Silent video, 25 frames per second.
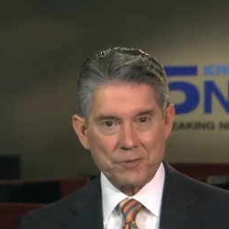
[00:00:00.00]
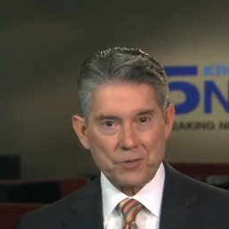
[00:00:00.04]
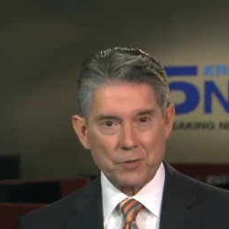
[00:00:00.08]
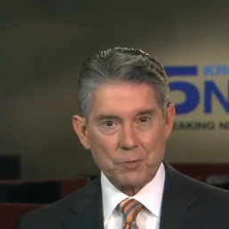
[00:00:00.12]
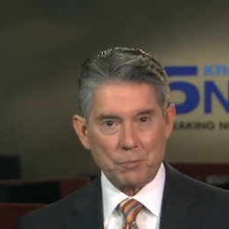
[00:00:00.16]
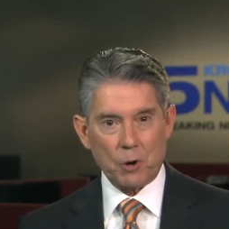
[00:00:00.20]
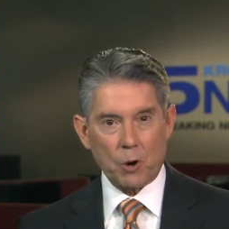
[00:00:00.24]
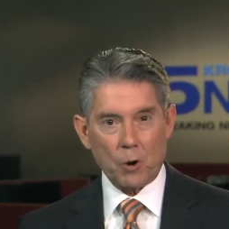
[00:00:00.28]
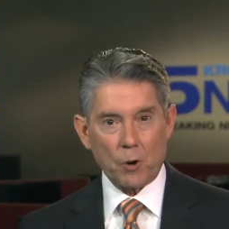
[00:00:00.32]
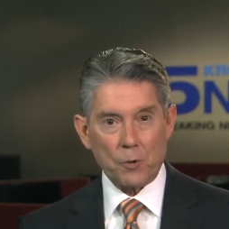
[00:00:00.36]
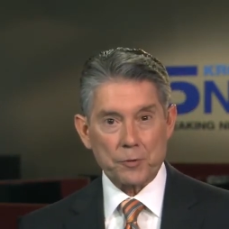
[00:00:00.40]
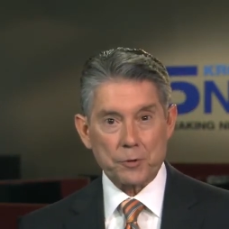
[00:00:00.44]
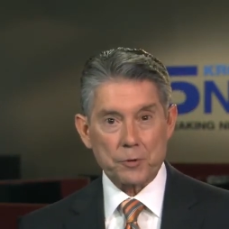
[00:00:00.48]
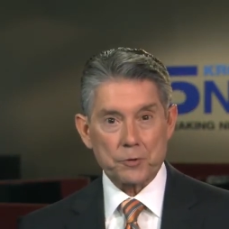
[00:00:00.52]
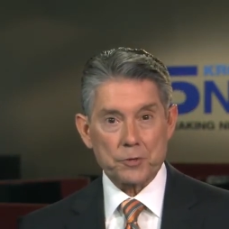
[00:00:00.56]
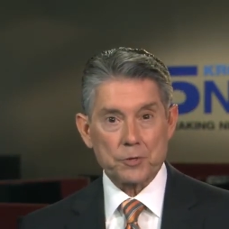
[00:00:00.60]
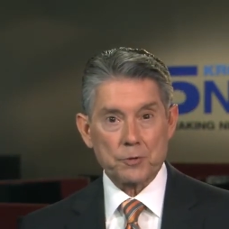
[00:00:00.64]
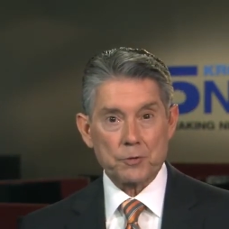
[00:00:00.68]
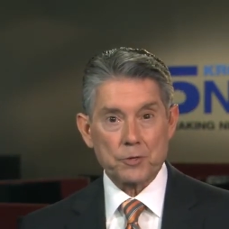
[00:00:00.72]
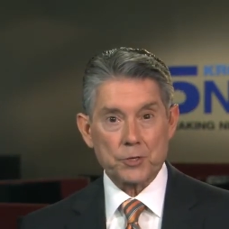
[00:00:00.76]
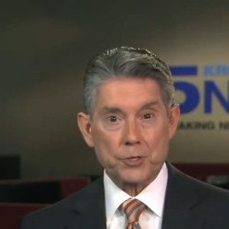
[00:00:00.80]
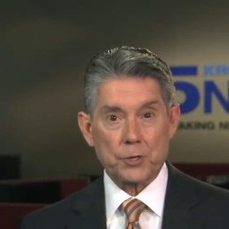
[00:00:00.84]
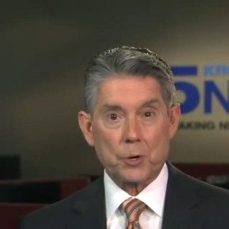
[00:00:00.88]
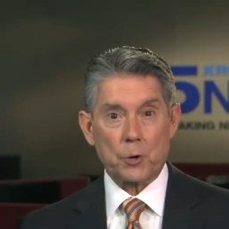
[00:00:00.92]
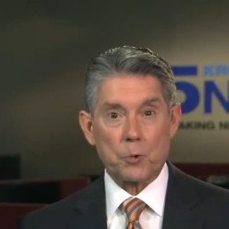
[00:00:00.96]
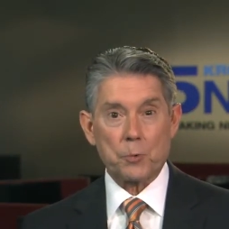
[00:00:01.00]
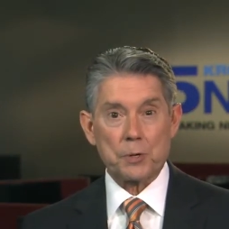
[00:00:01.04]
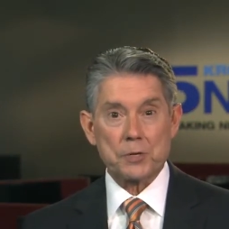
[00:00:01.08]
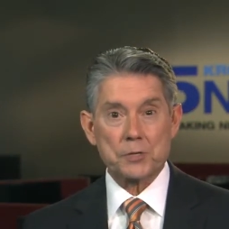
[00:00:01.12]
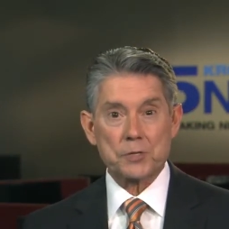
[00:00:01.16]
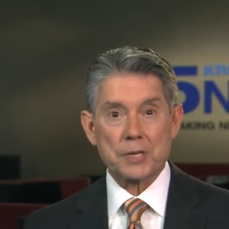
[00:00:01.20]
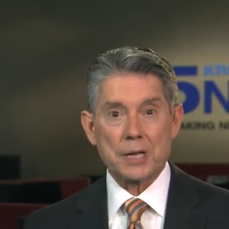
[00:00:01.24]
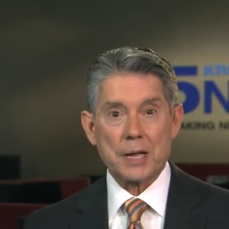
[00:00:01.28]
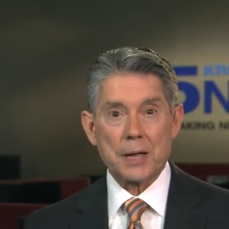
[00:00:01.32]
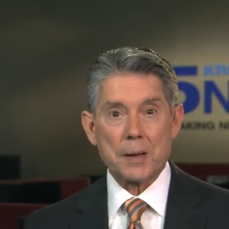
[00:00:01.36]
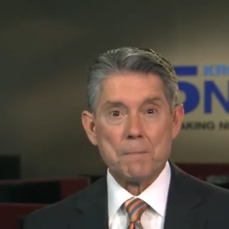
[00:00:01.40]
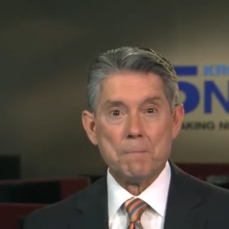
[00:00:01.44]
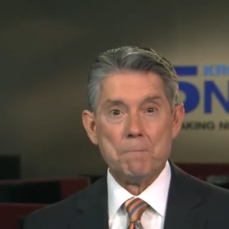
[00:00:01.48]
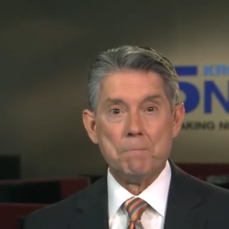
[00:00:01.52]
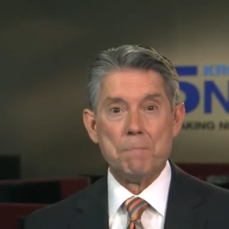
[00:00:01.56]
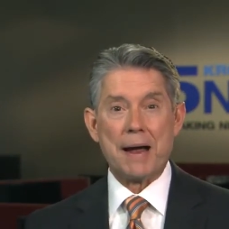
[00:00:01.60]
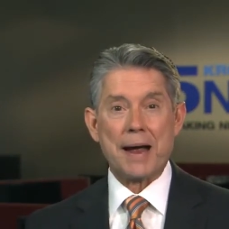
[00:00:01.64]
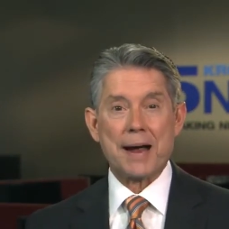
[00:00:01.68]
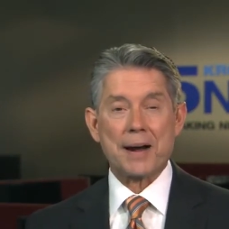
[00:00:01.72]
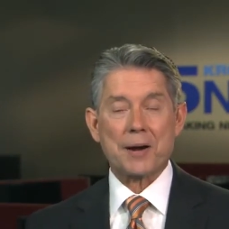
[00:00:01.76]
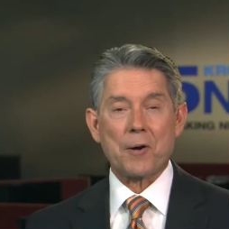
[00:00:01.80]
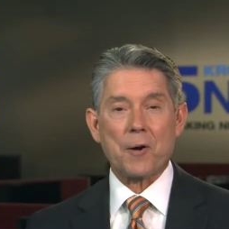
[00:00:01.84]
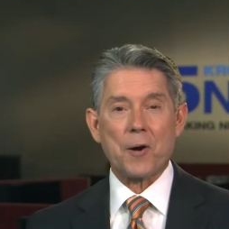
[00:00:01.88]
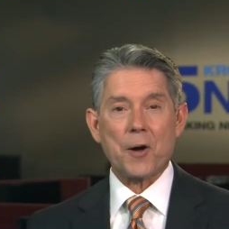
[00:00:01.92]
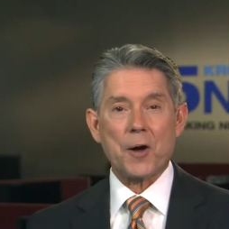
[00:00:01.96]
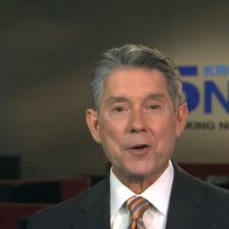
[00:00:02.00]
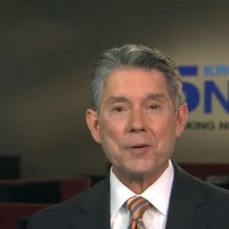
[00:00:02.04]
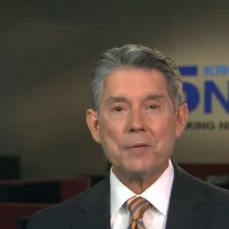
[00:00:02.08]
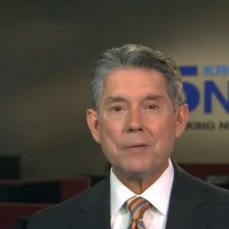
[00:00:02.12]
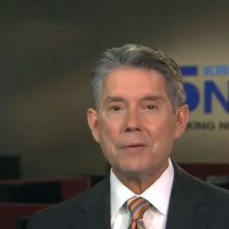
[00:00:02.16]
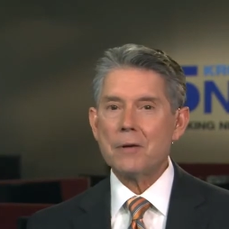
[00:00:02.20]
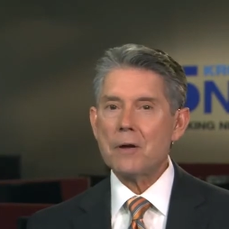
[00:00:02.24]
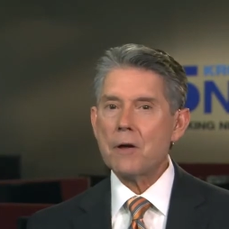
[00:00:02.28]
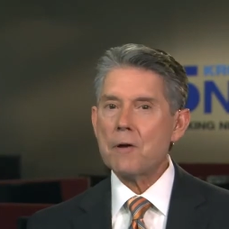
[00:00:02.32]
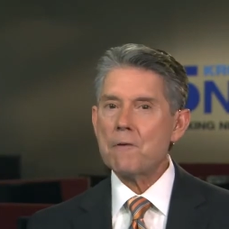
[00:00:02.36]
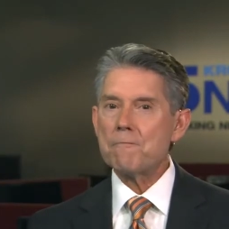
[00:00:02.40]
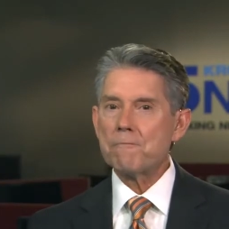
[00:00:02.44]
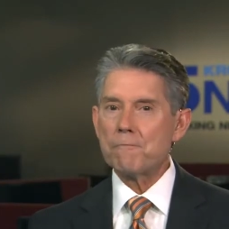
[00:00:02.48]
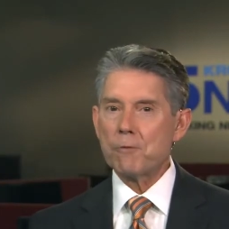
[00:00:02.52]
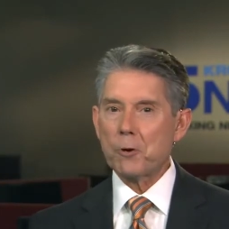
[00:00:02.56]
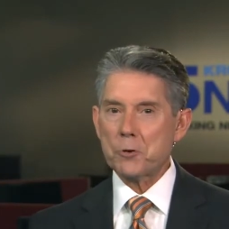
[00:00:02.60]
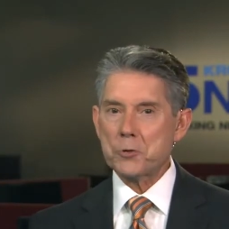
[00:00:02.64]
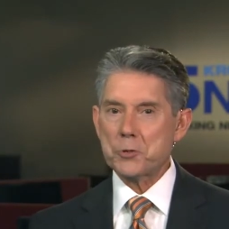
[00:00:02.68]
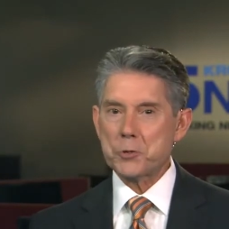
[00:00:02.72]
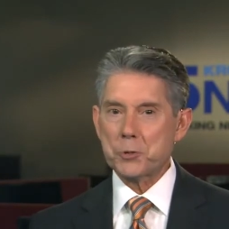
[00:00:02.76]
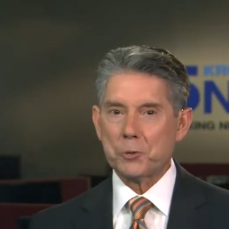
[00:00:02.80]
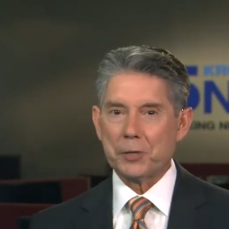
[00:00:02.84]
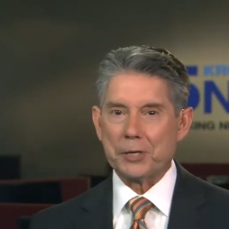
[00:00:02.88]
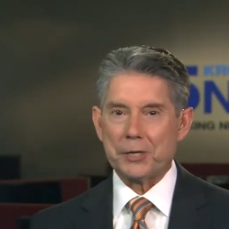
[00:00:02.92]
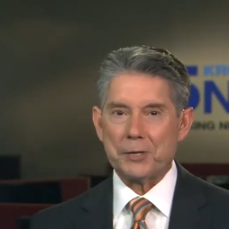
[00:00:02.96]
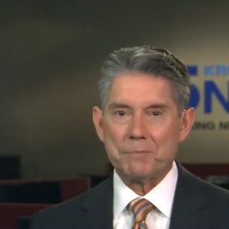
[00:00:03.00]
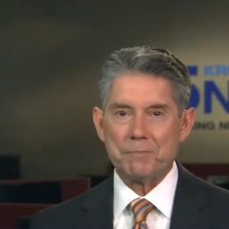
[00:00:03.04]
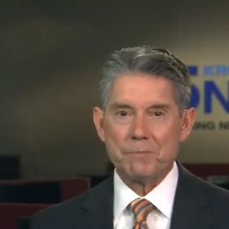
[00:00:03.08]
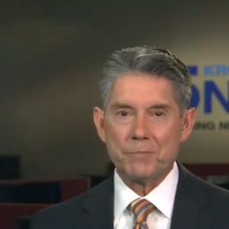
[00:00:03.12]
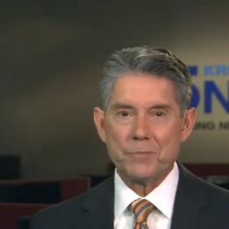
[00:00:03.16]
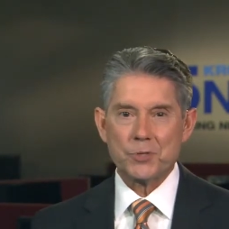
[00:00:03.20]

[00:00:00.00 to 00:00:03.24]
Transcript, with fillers: Tomorrow, the show is back on virtually.